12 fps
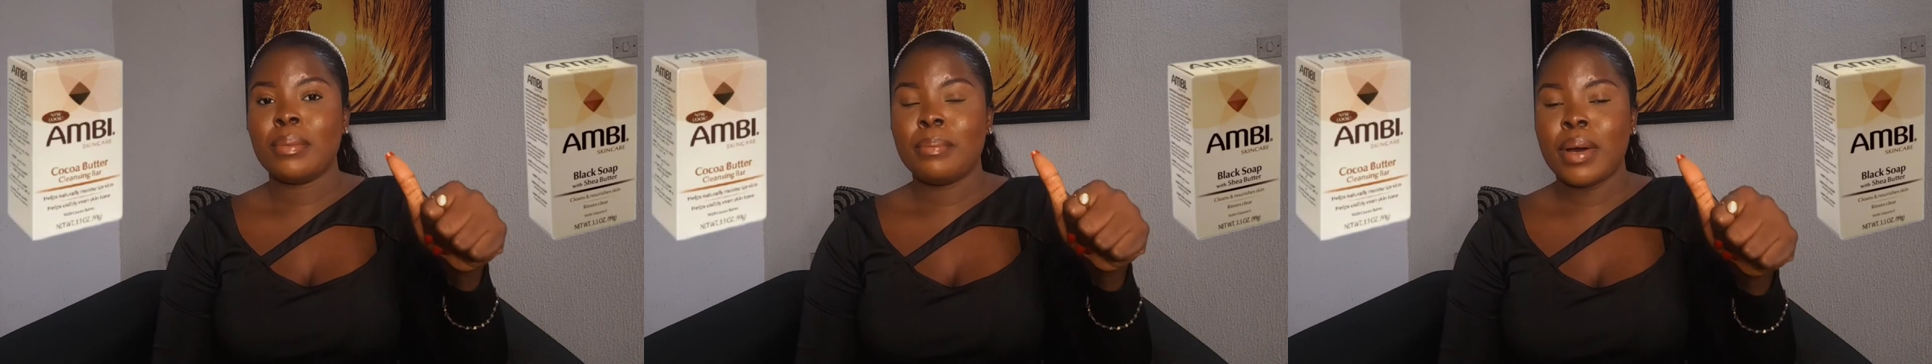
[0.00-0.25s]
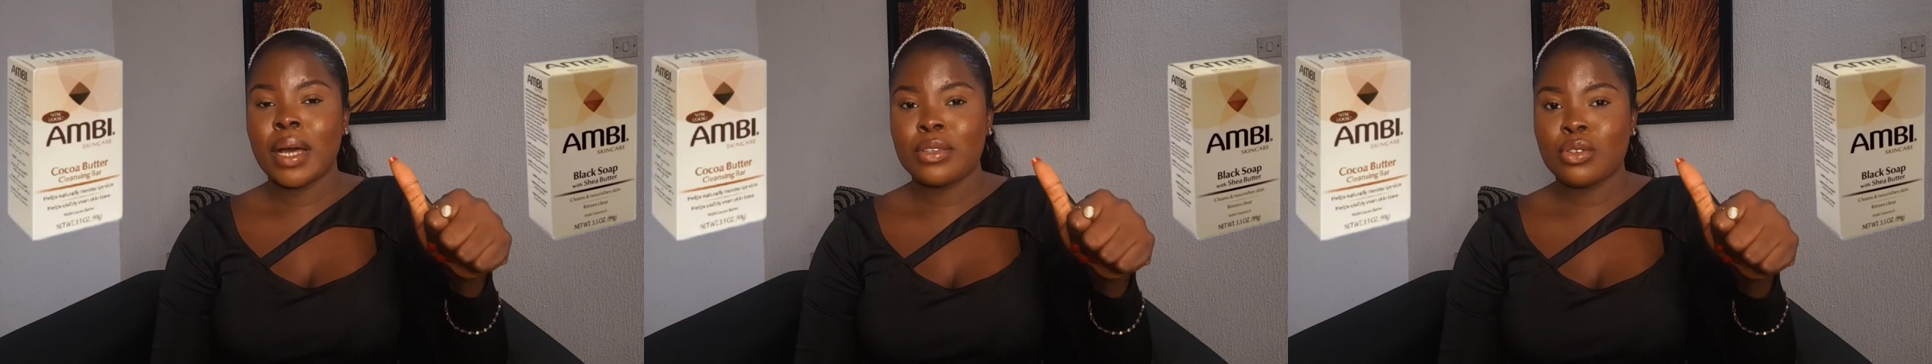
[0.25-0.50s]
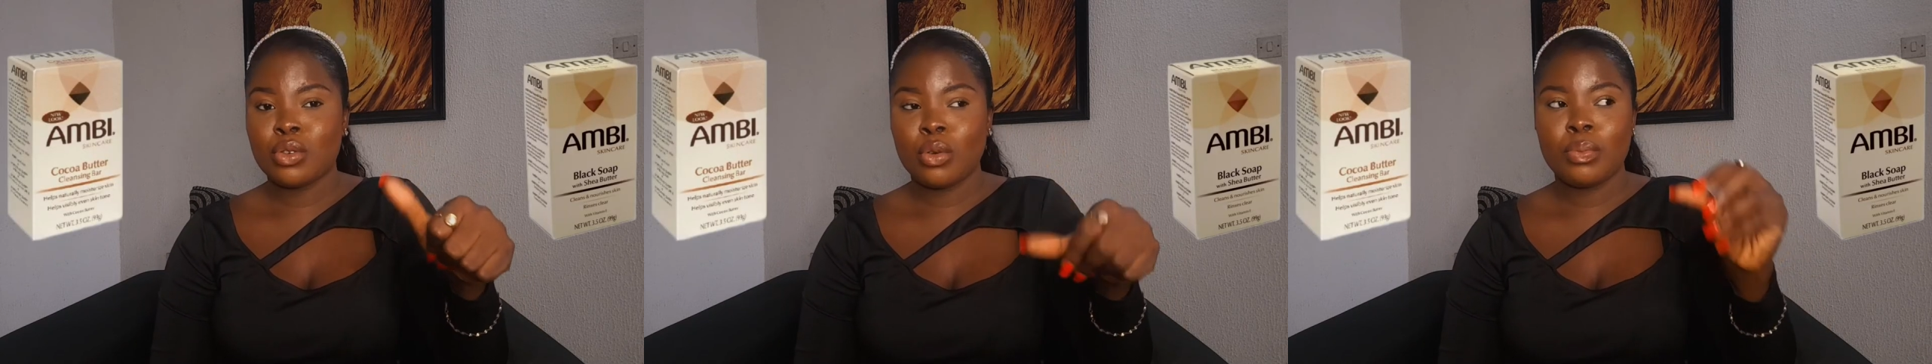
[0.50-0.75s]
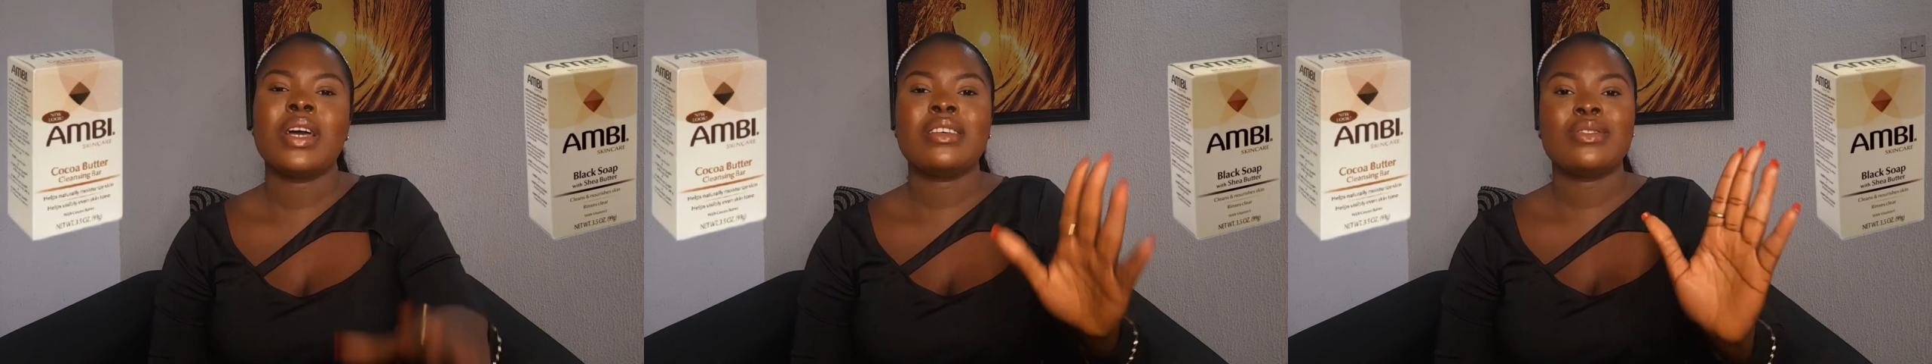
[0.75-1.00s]
bath
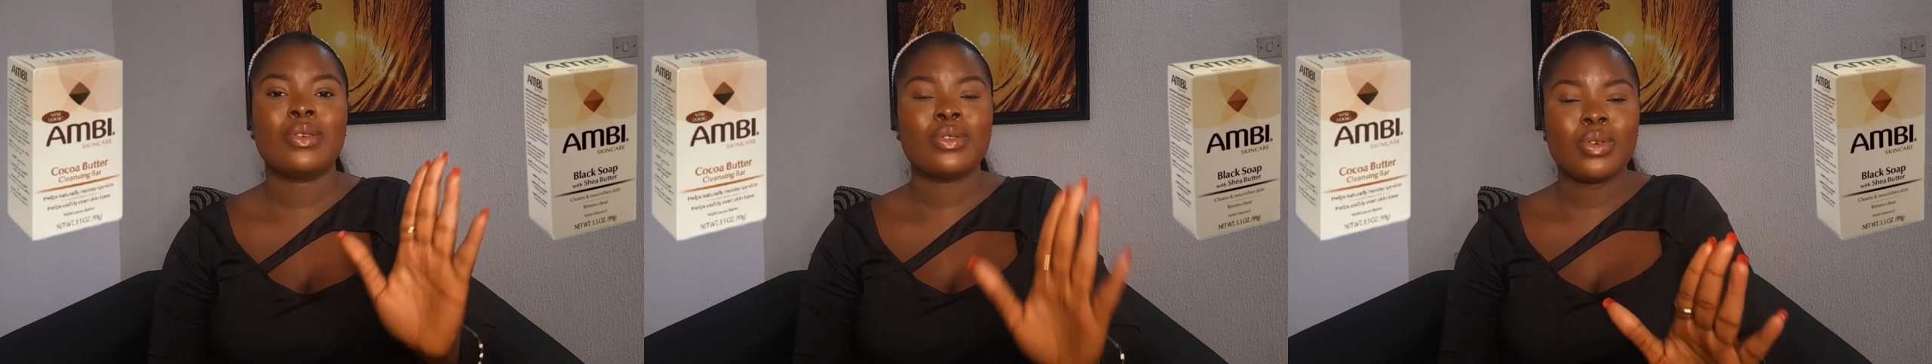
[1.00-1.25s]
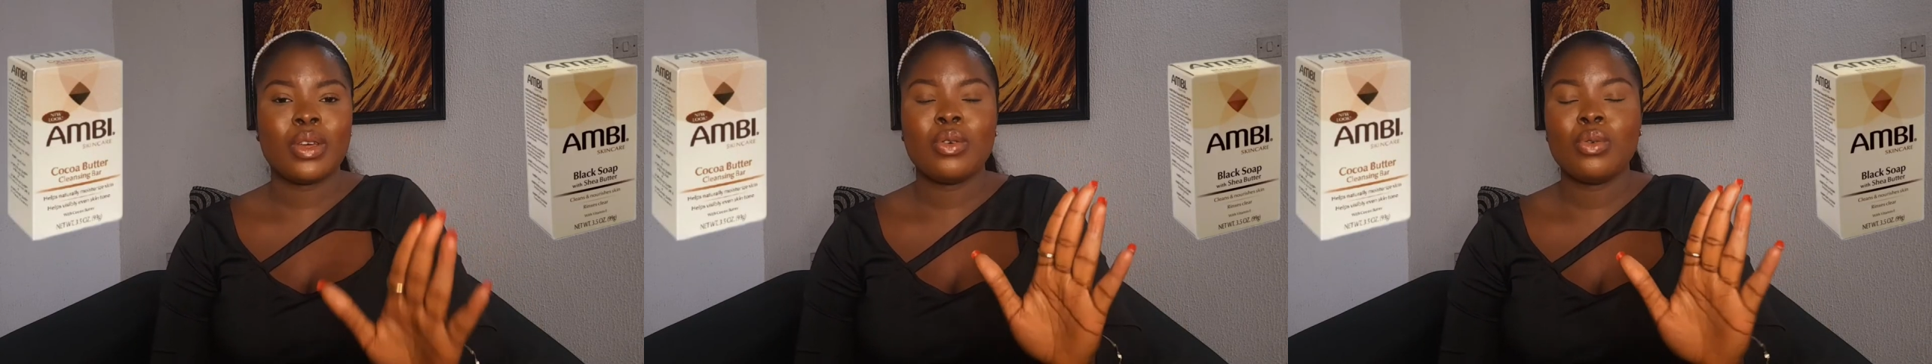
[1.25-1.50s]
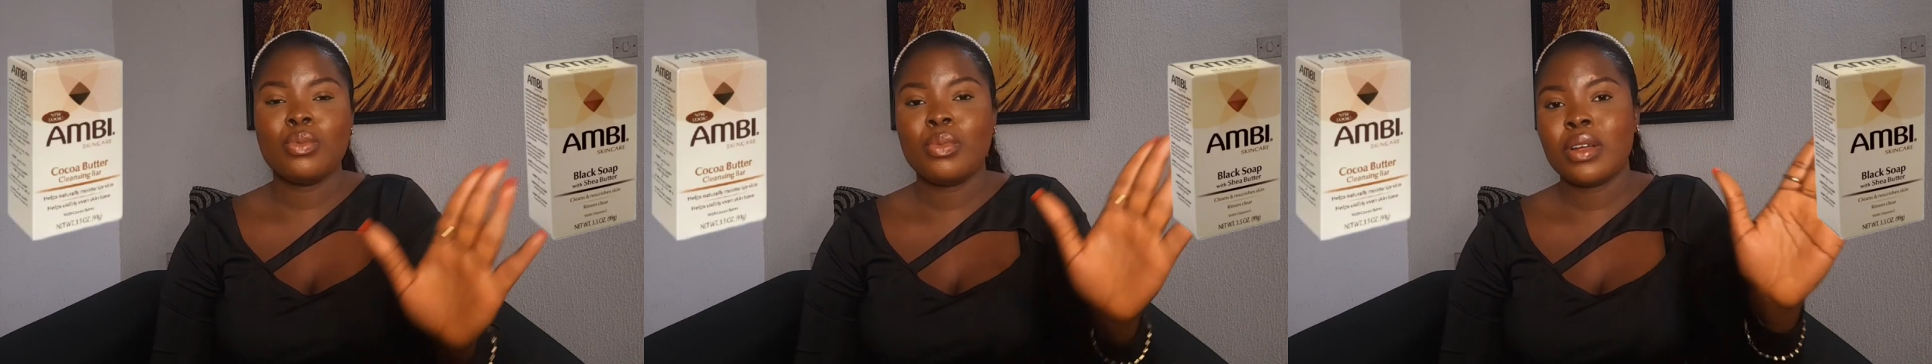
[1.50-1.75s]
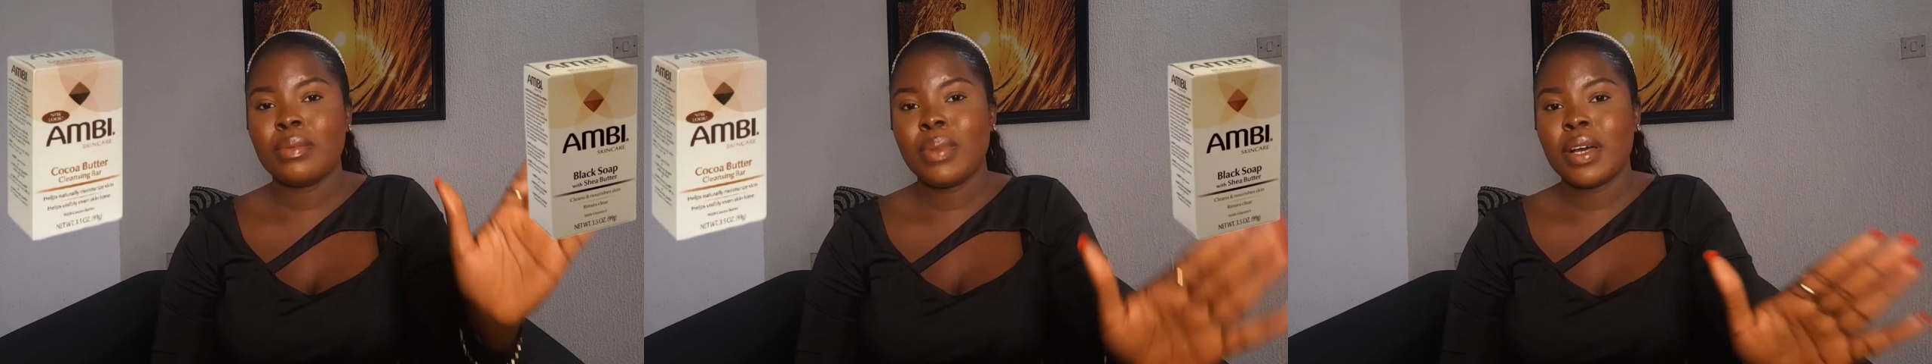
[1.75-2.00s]
soap. That's also a good
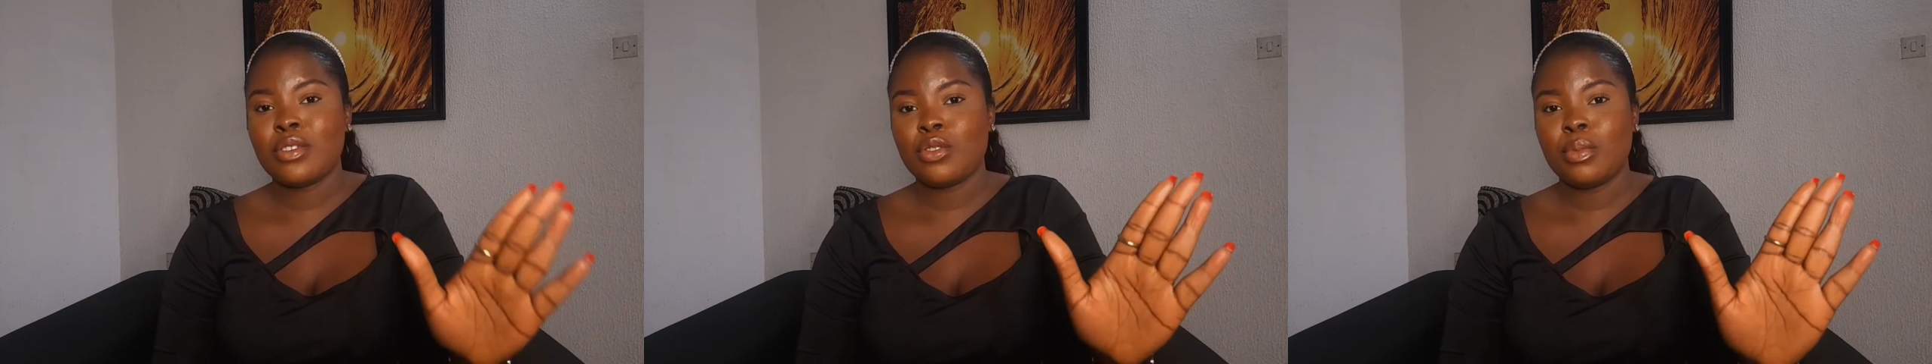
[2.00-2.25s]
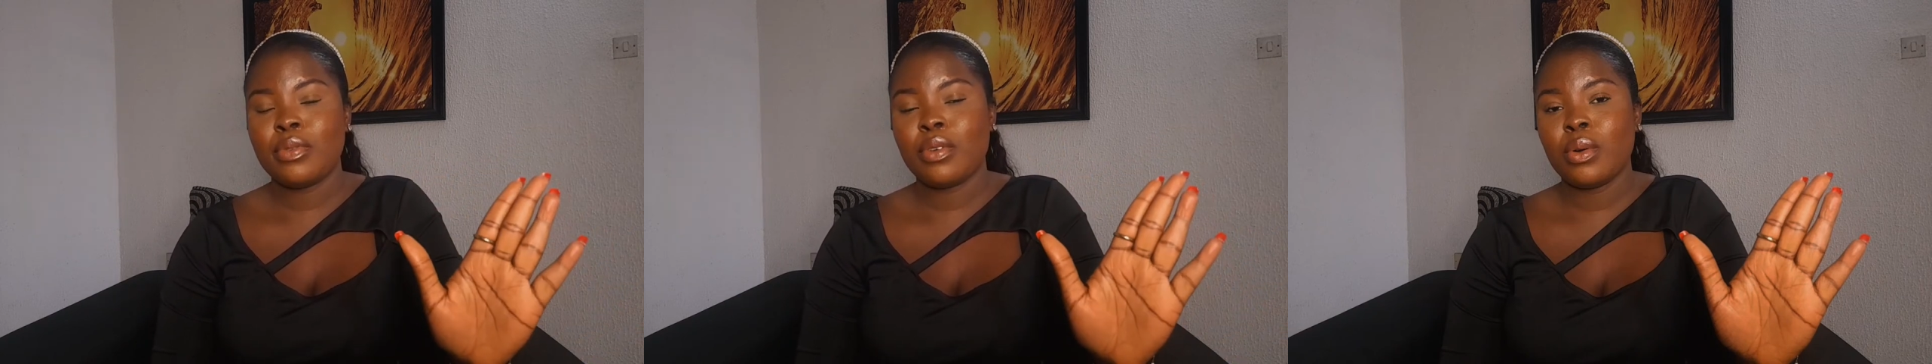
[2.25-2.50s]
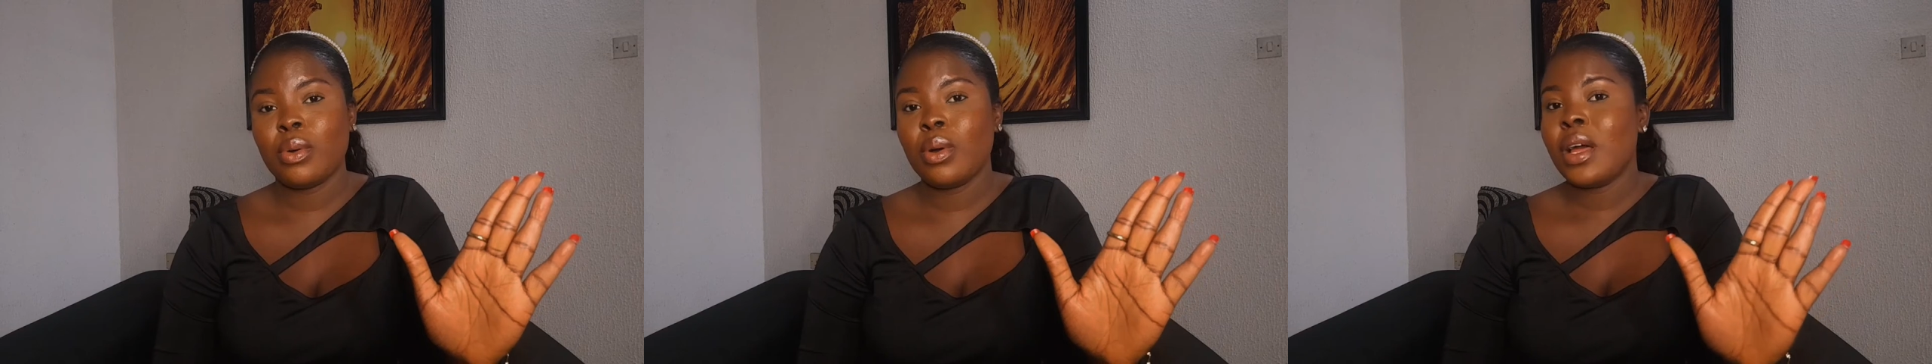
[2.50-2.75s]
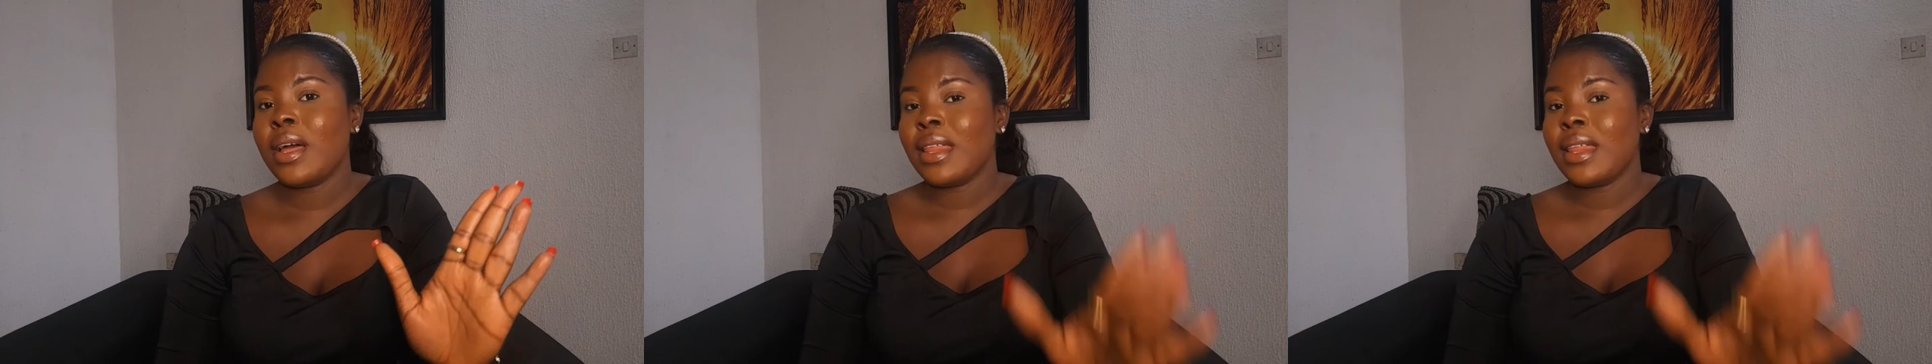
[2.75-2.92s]
bath soap for